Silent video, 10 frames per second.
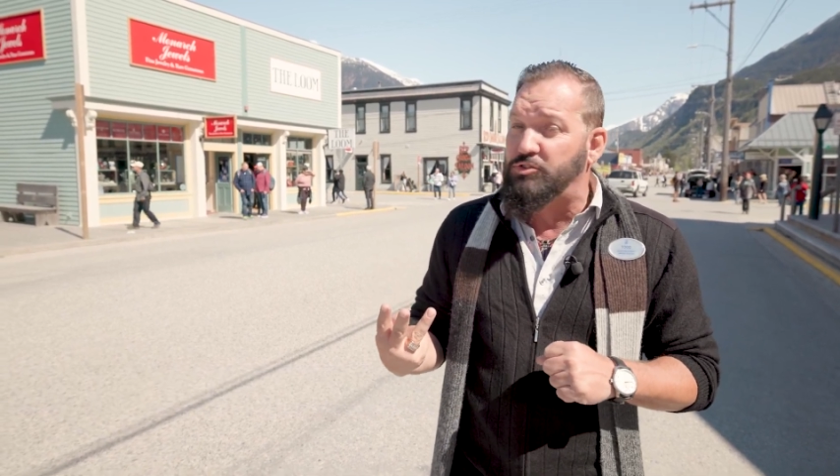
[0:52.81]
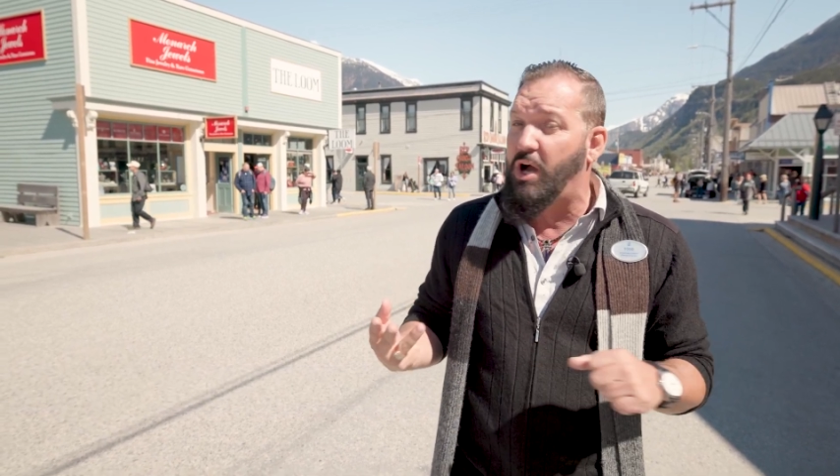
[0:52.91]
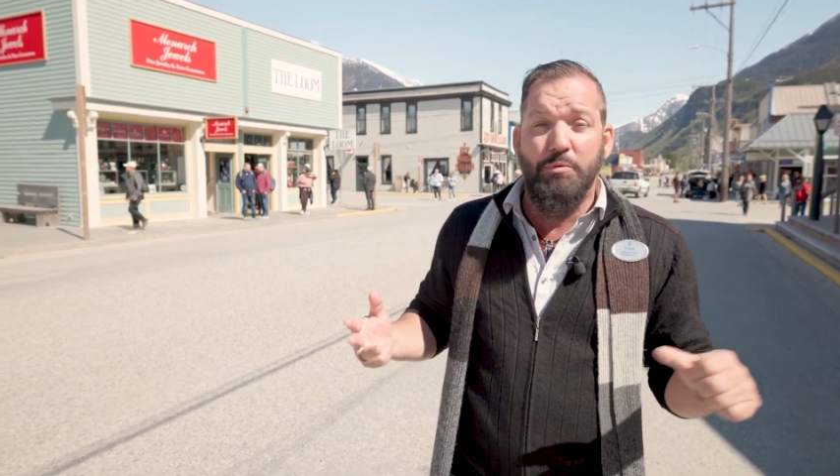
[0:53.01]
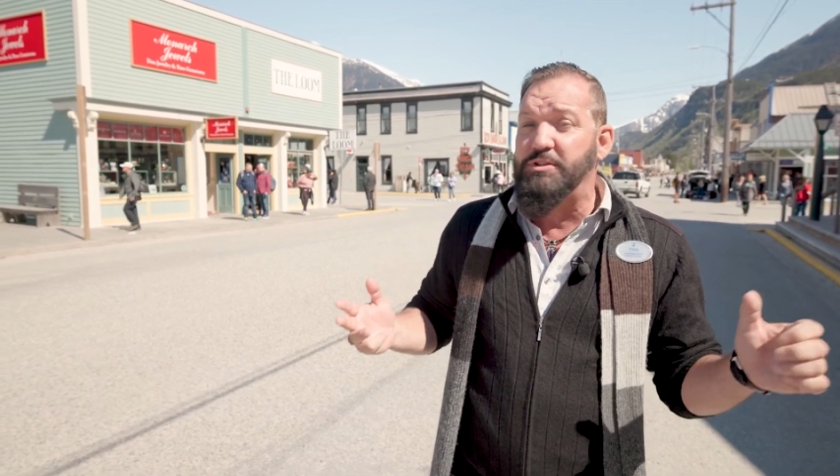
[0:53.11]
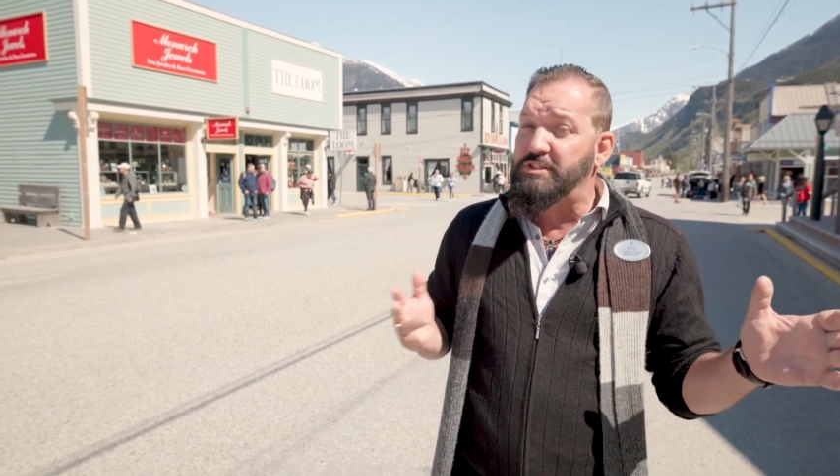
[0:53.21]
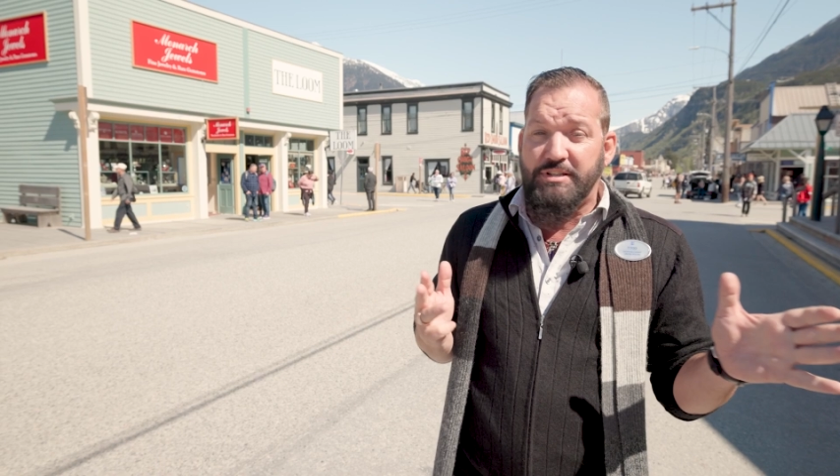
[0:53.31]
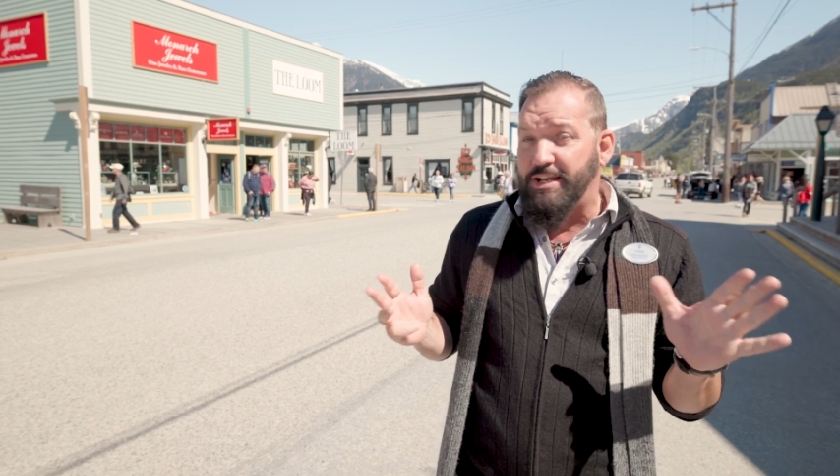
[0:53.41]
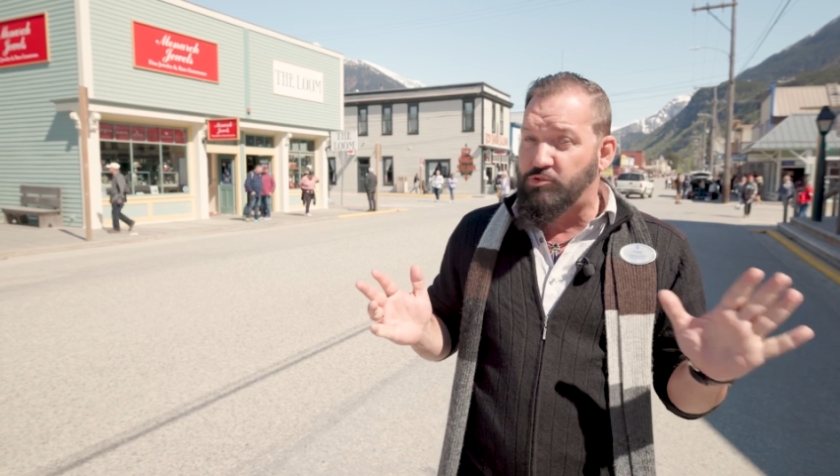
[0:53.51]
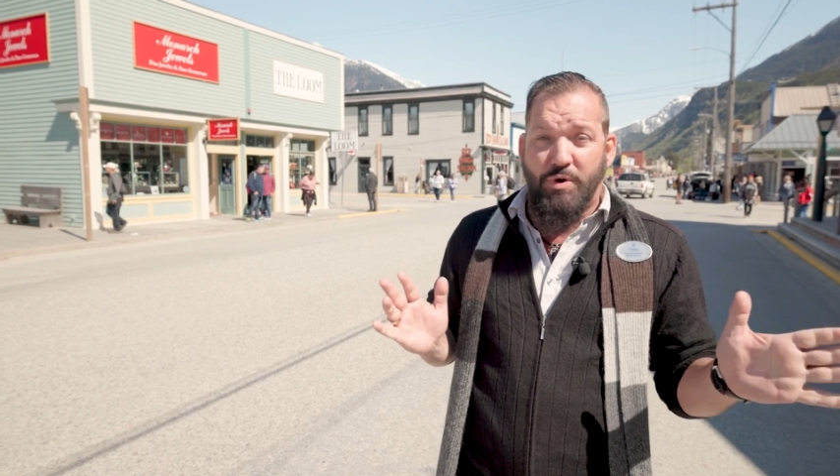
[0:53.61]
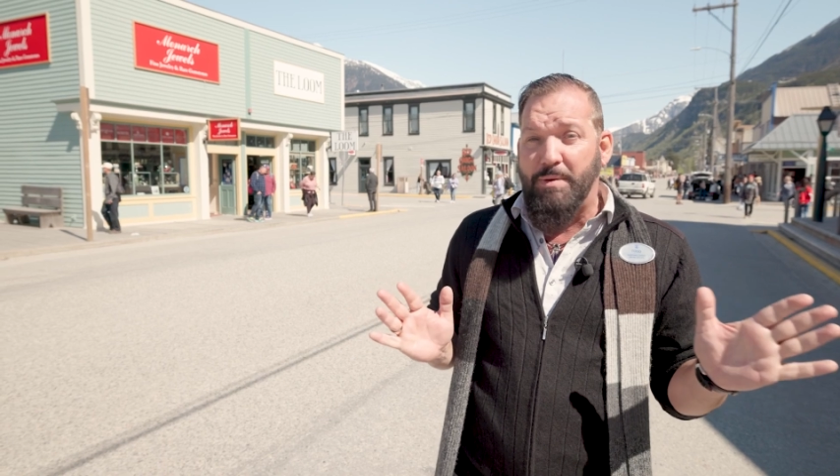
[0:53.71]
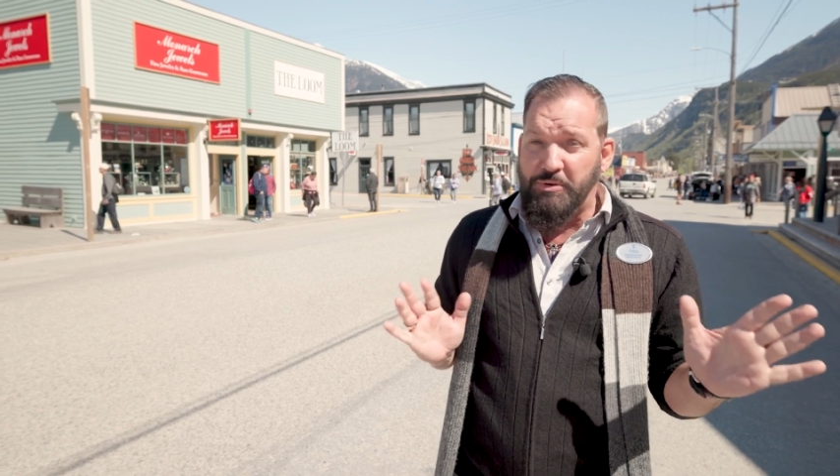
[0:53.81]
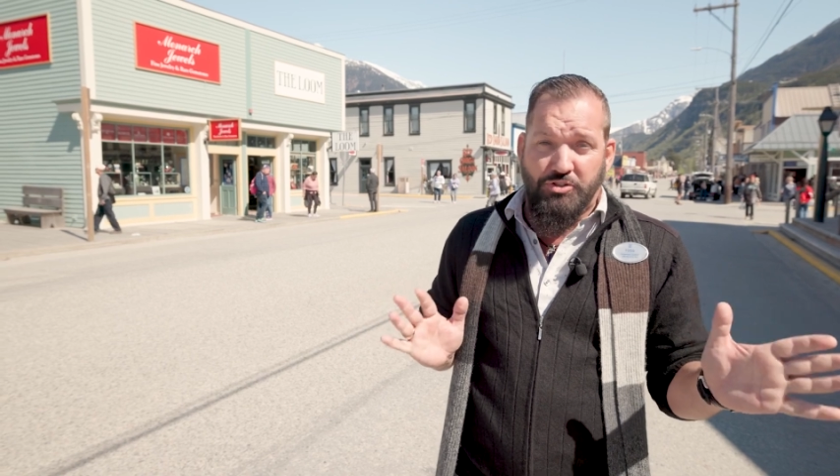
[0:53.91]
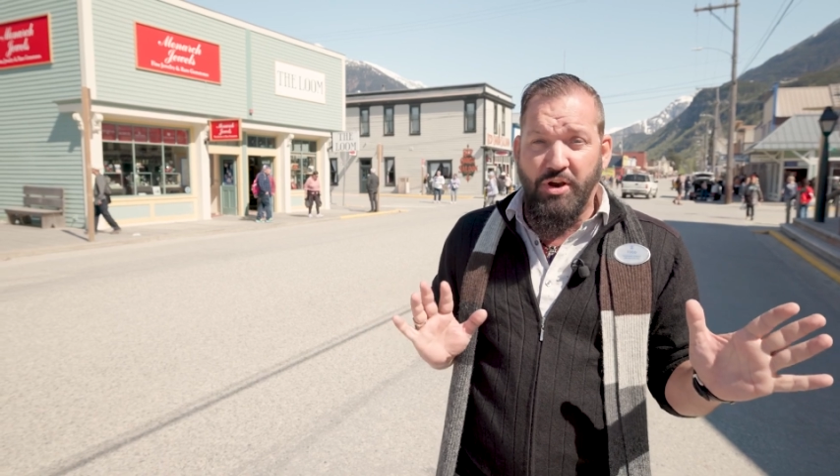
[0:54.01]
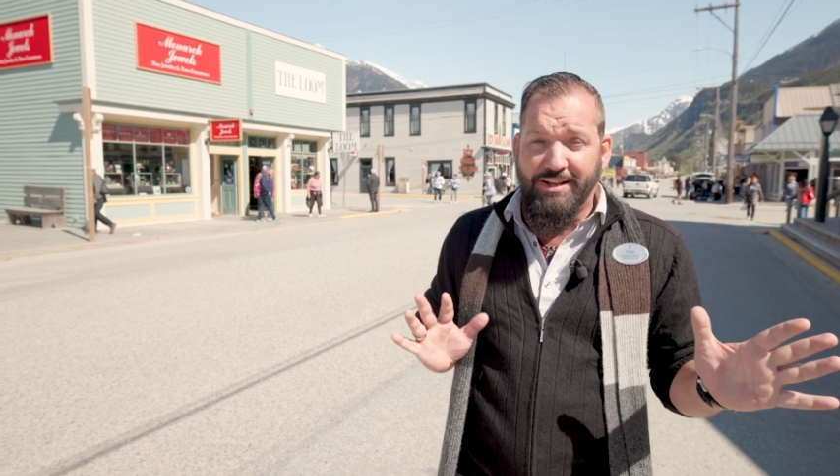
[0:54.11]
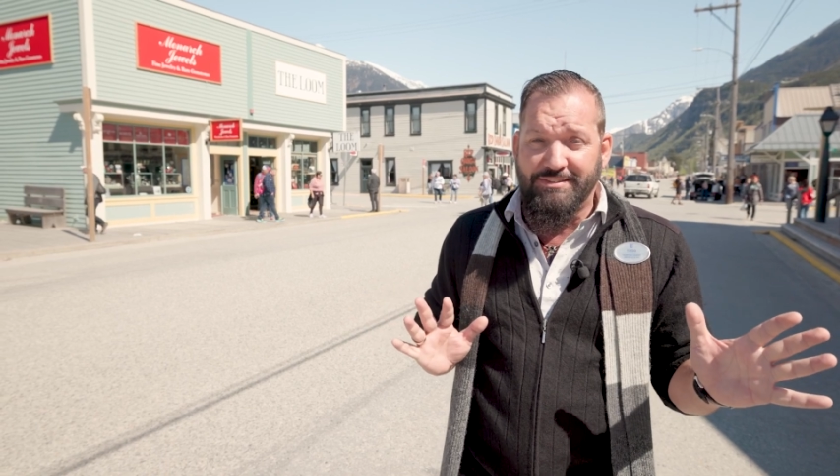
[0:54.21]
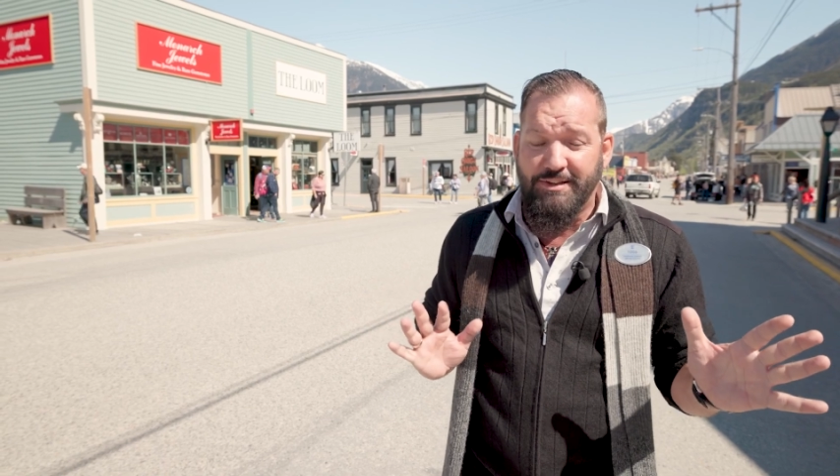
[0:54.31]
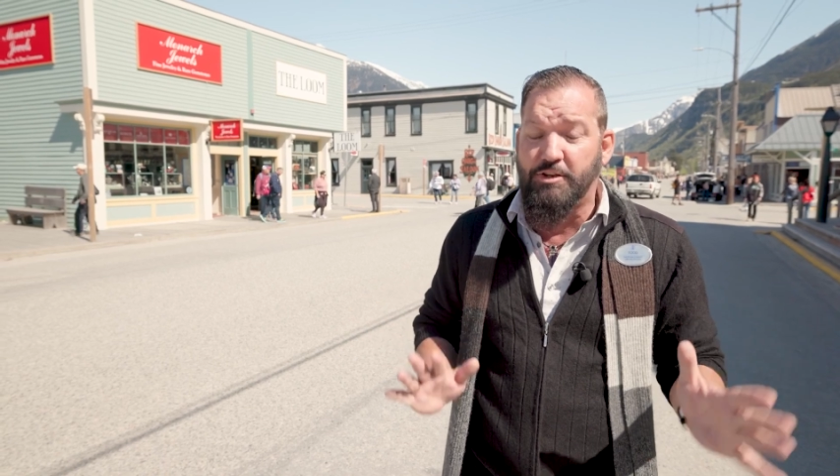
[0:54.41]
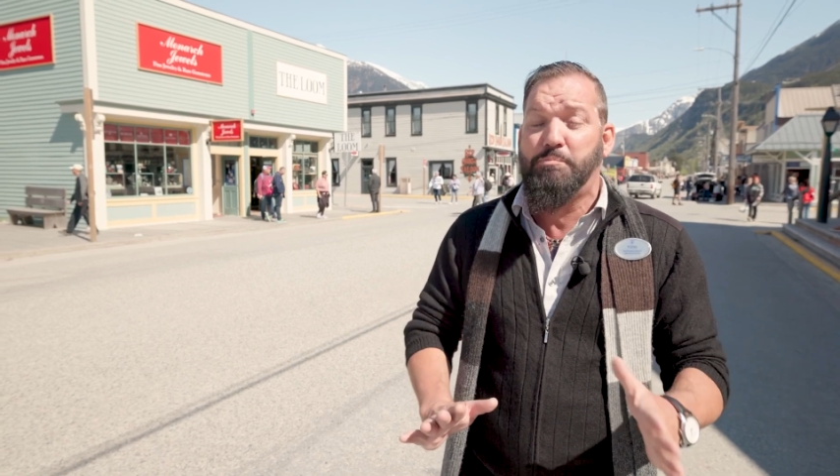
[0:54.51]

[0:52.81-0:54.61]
so I wouldn't say it's rapid transit either,